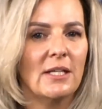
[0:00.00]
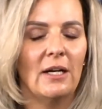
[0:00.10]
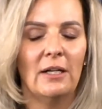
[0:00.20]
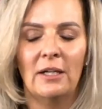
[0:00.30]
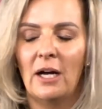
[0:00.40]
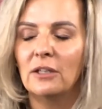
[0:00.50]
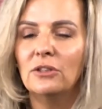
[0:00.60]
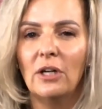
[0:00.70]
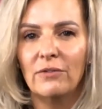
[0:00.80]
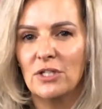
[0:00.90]
I'd
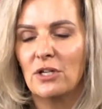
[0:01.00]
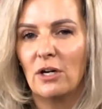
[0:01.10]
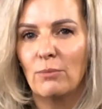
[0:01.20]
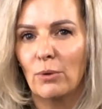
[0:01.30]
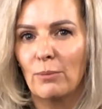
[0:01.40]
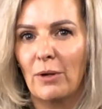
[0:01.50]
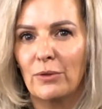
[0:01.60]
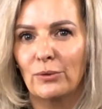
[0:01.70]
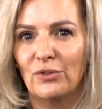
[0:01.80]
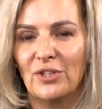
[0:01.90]
love to talk more about
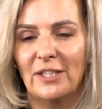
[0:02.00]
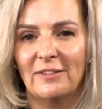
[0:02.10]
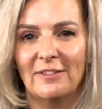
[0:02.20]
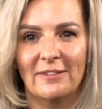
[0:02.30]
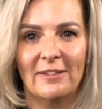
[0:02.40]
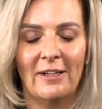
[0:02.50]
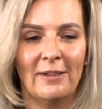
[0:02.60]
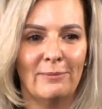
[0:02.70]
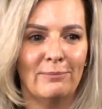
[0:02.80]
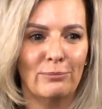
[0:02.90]
those things,
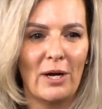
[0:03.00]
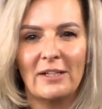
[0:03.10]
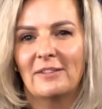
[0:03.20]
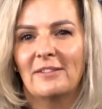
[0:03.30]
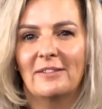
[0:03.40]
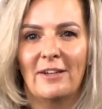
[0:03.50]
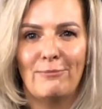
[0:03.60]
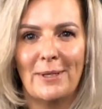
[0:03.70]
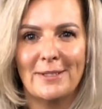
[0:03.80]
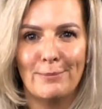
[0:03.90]
practices that I've
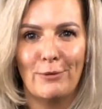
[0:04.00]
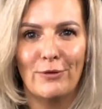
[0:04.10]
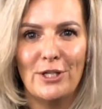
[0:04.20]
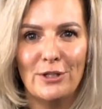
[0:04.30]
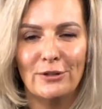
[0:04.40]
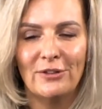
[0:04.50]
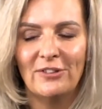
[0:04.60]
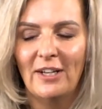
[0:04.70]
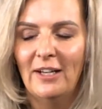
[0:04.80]
picked up over the years,